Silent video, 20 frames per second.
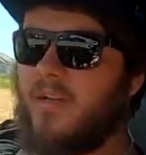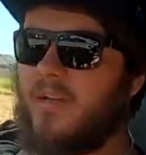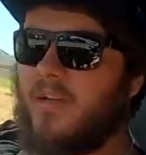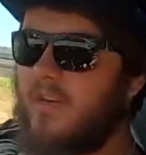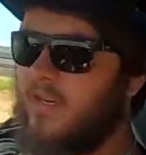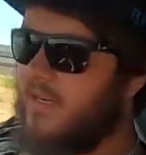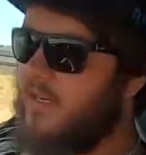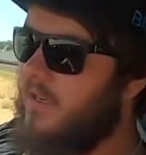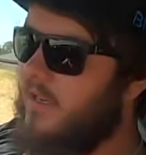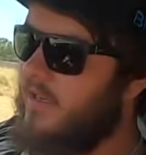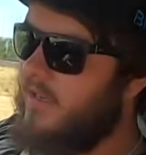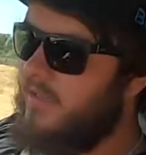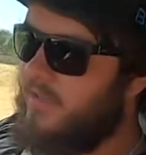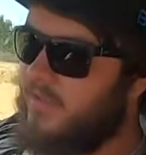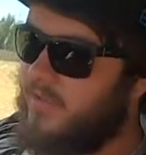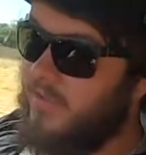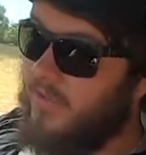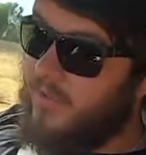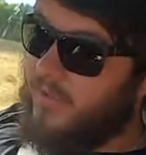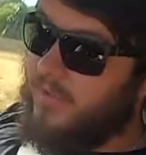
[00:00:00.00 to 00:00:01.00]
Alright
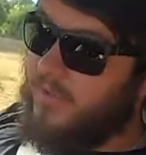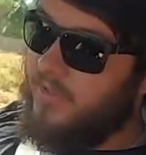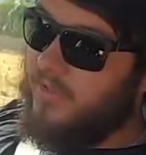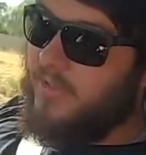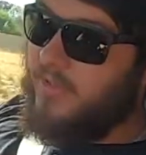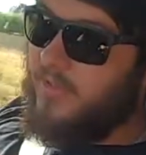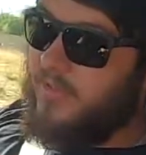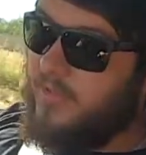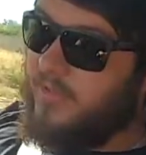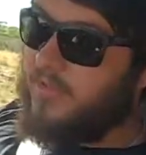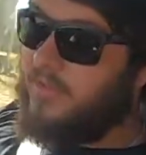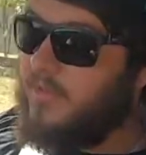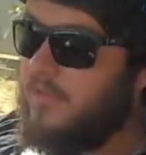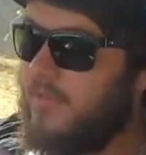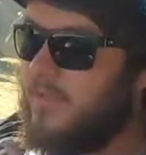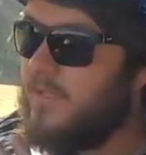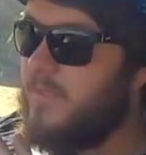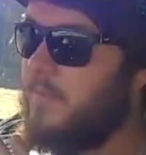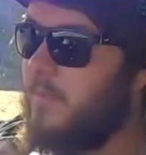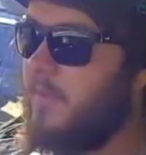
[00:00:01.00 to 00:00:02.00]
guys, so
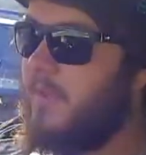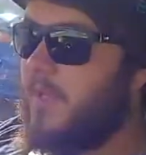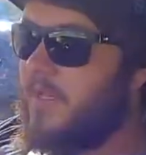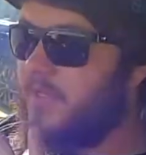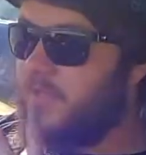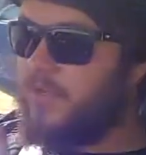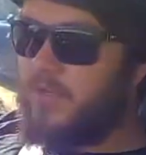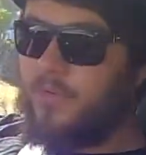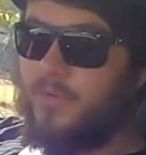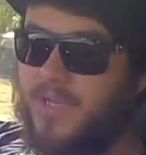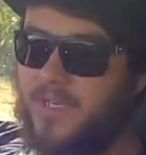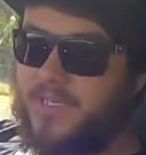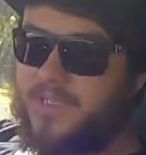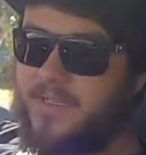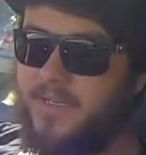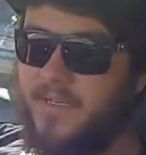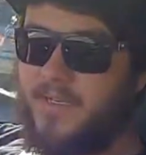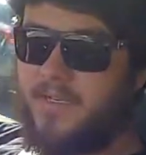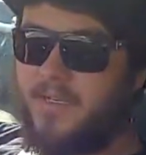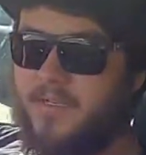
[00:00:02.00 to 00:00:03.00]
it's been about 2 weeks
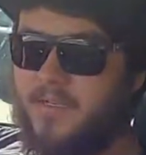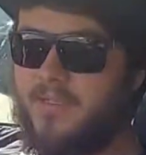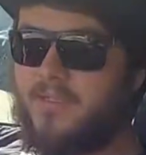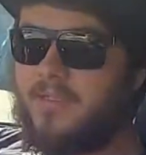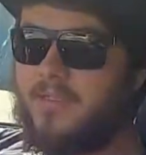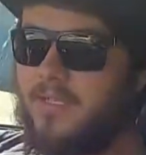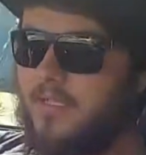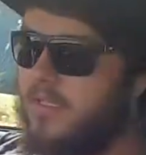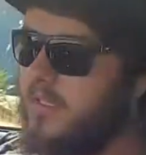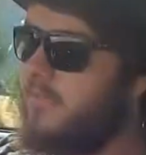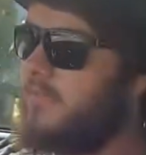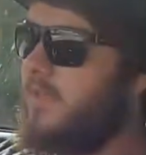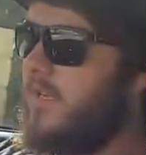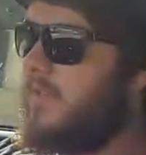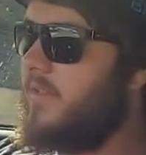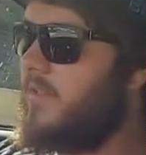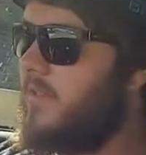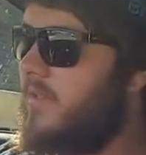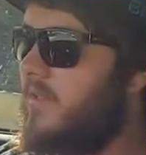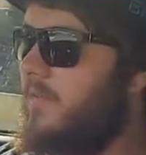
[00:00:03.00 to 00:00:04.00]
now since I've
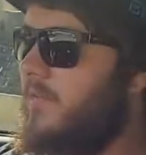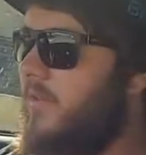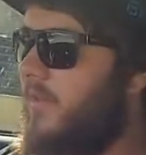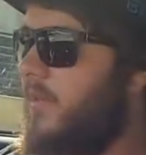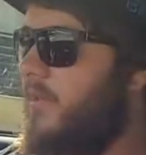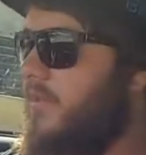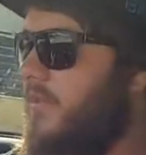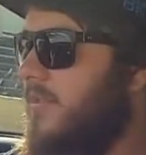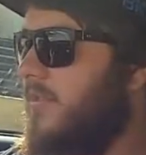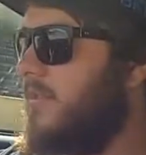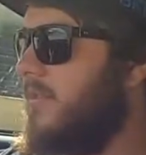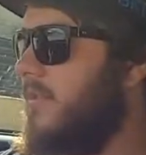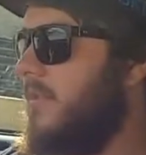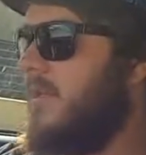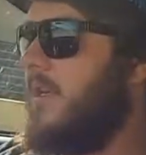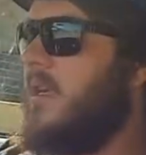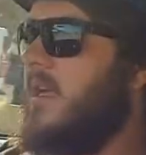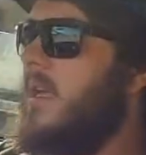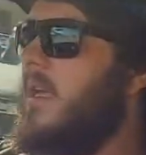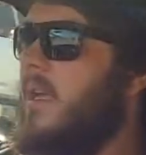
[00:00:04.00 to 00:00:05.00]
done the
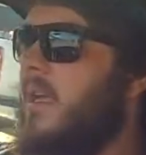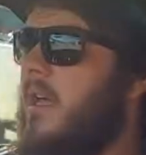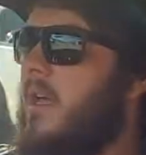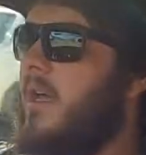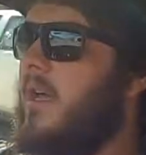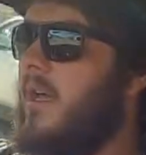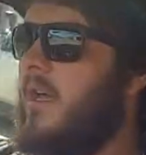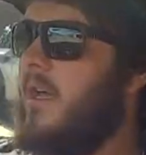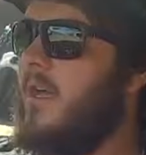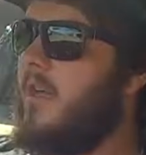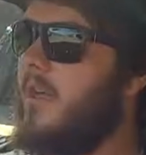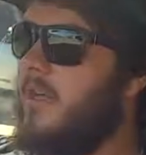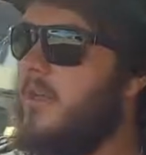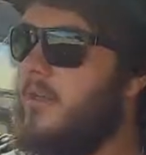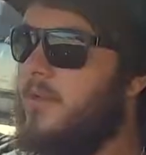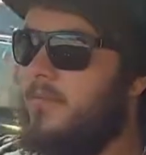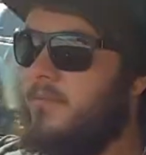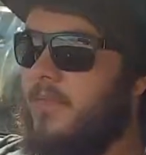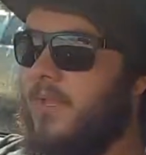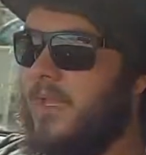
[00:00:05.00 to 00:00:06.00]
conversion,
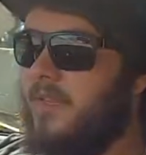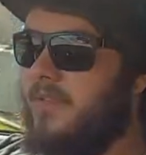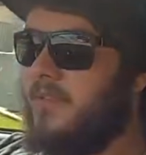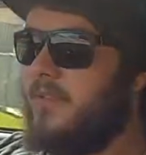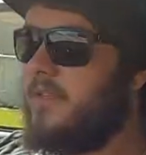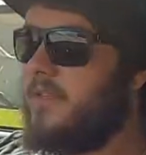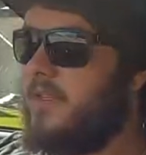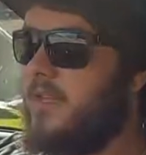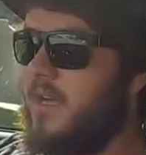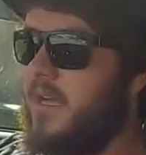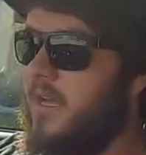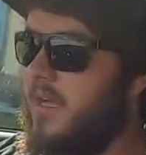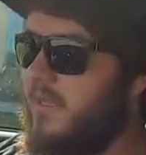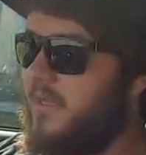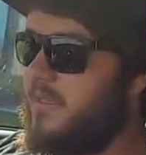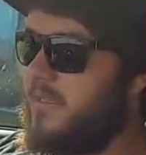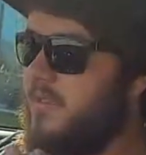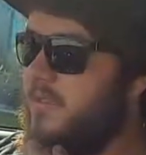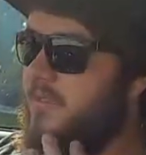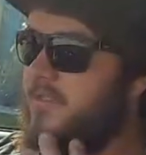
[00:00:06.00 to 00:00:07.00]
and the car
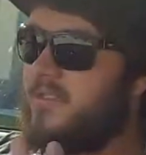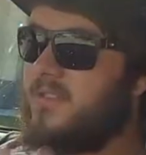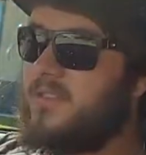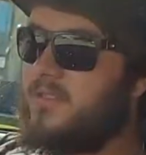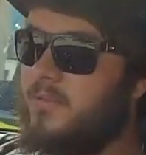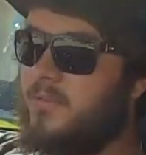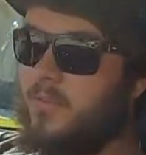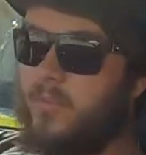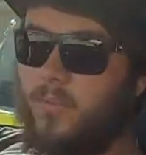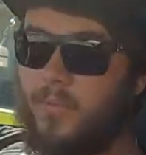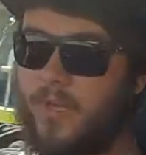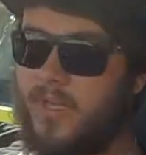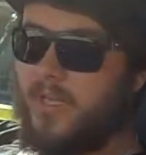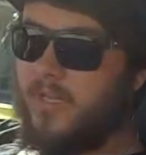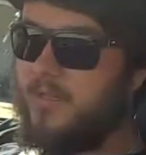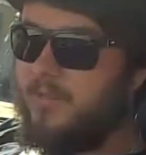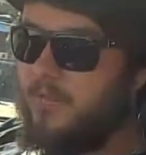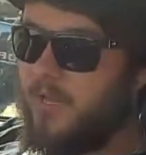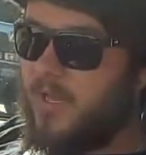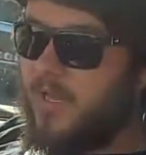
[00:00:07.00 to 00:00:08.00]
is
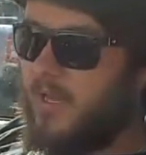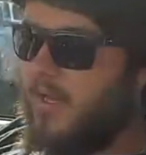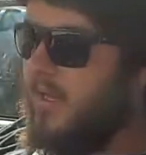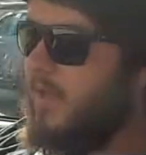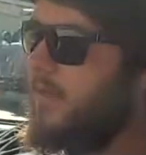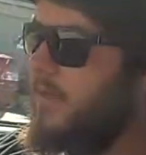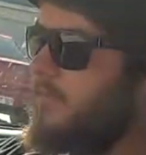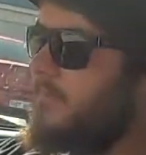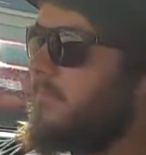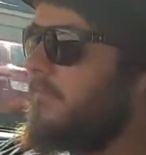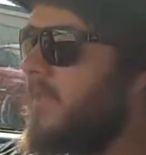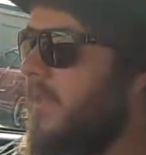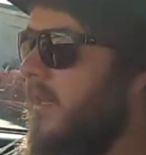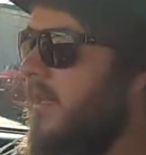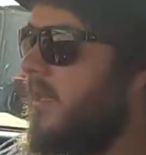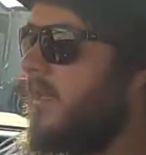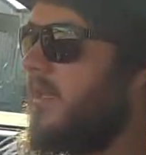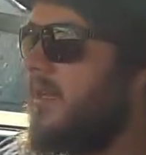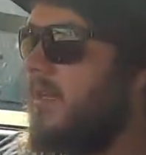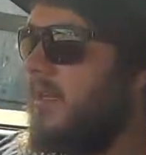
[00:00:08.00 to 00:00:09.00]
sweet.
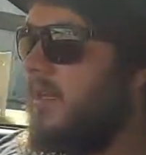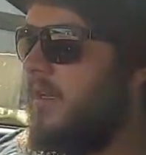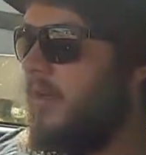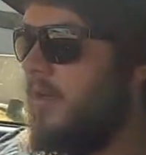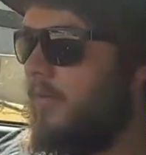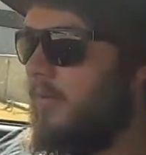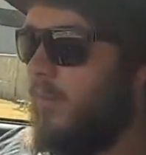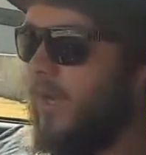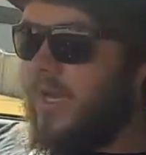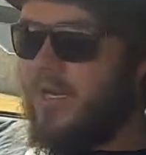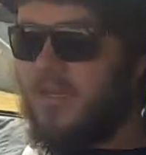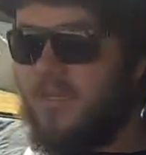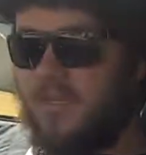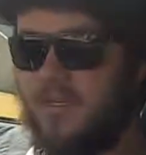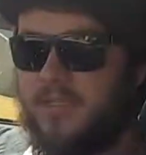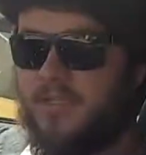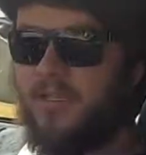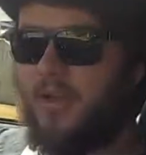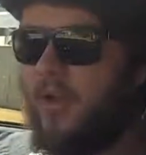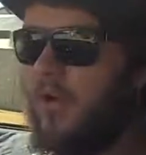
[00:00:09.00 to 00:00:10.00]
I've waited
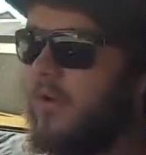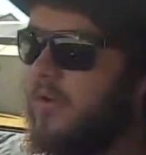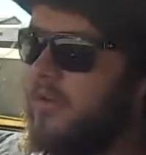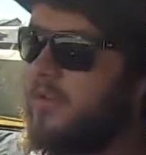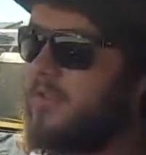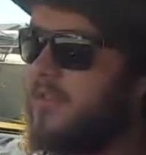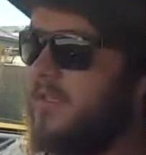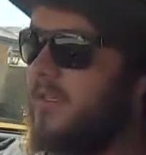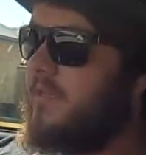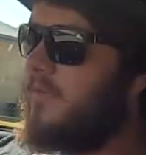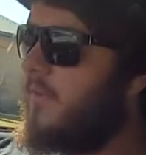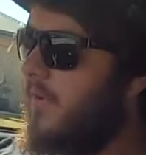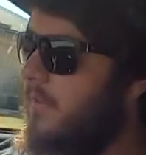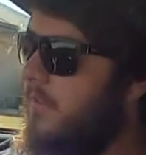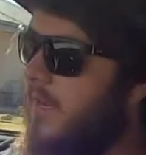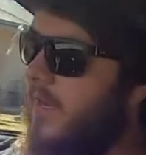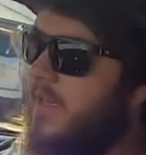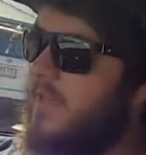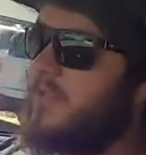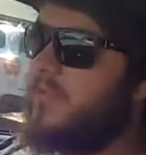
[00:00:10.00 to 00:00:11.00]
this long because if I
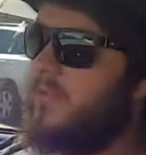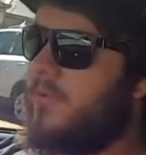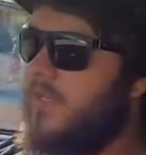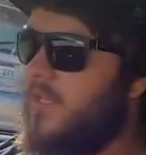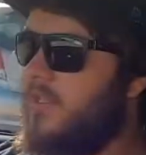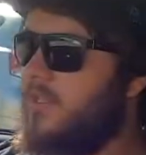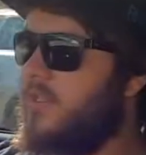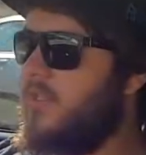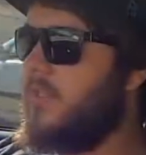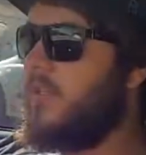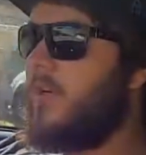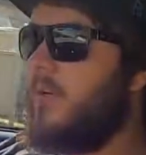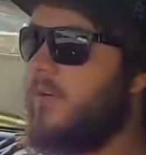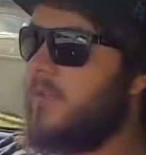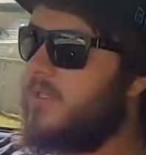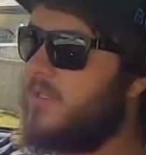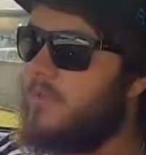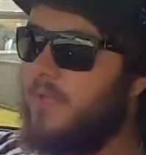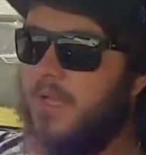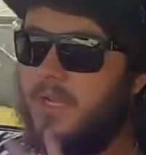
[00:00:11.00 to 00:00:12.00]
ran into an issue, I
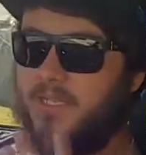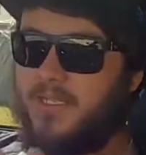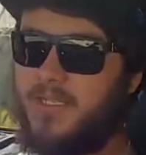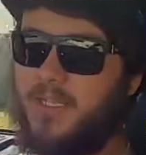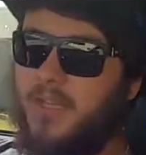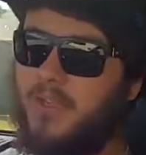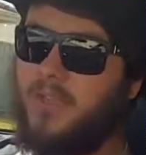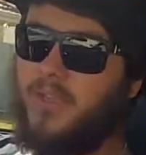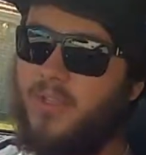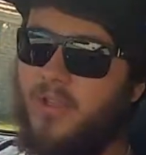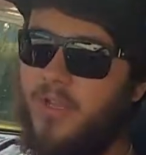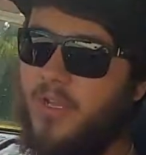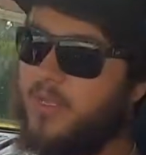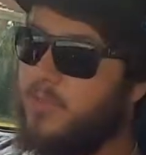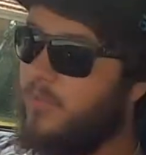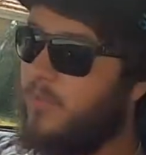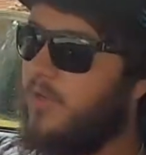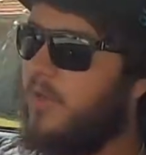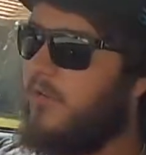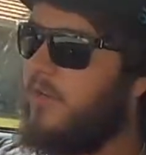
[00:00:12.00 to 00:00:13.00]
wanted to be able to tell you guys
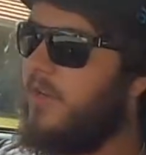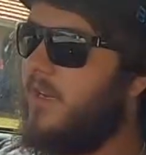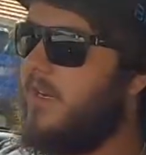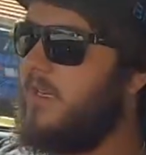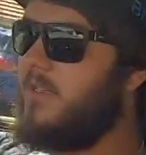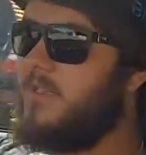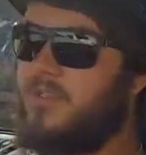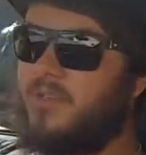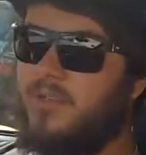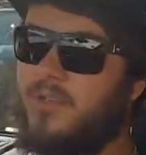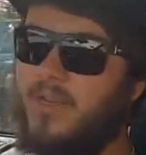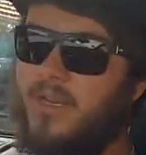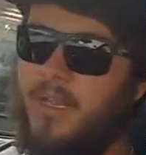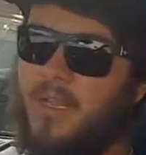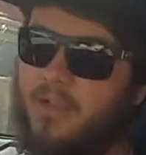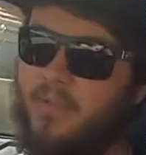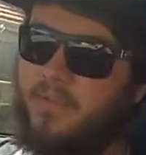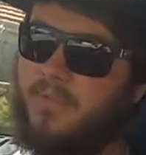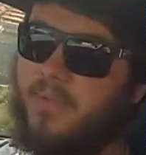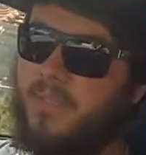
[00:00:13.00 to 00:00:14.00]
what I ran into and
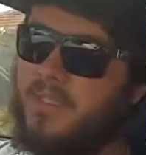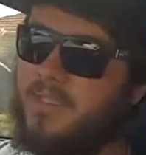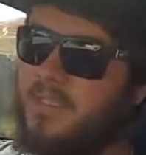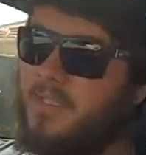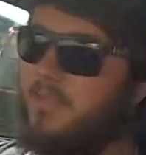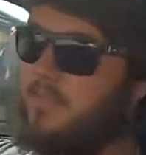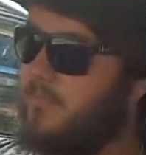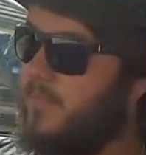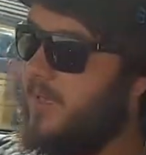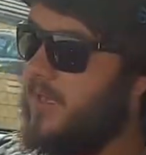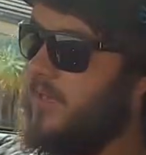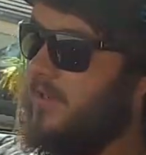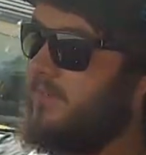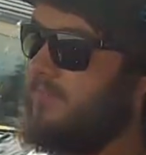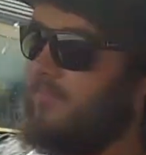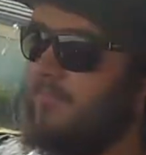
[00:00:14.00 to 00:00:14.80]
how I fixed it, but